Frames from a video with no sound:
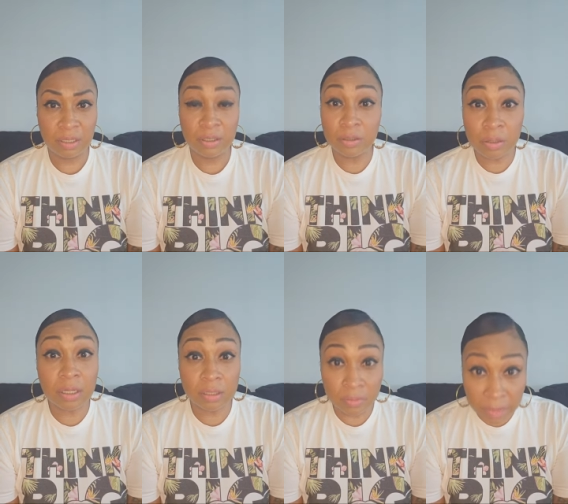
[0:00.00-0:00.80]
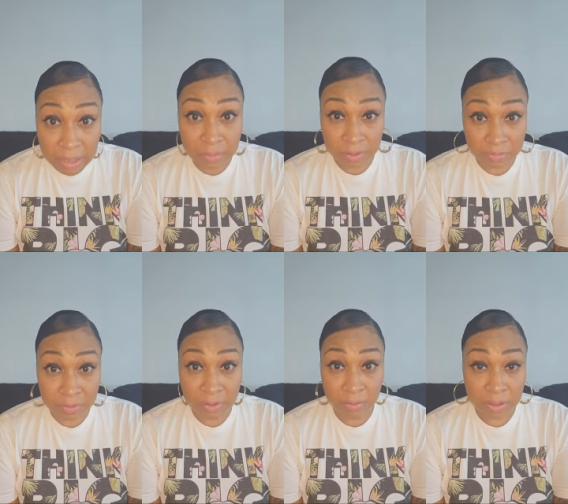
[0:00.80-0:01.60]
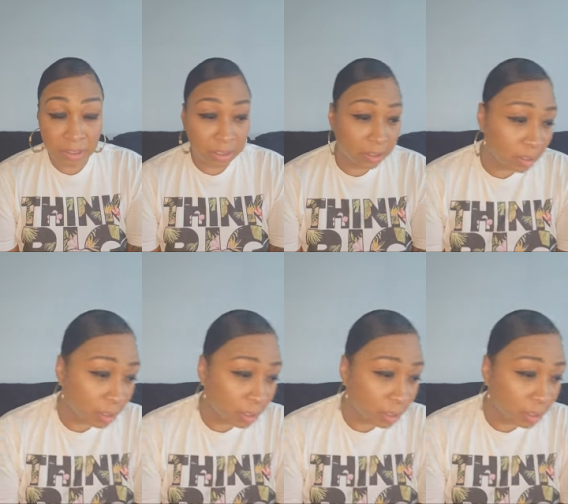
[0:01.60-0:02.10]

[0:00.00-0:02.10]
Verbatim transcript: You're gonna get the right motherfucker one day.